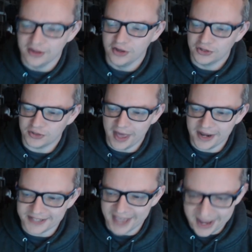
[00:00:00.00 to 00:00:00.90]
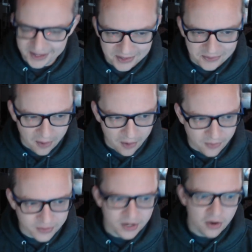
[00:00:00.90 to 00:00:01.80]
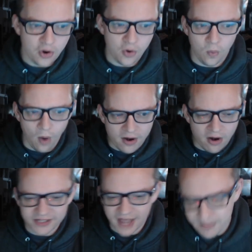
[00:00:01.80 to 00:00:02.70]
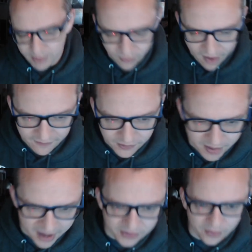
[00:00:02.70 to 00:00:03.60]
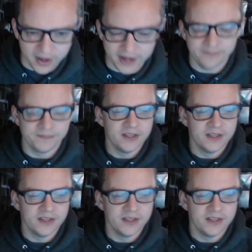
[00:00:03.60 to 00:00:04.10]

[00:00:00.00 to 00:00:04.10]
So that is Haley Rose, who won our diaper raffle, by the way.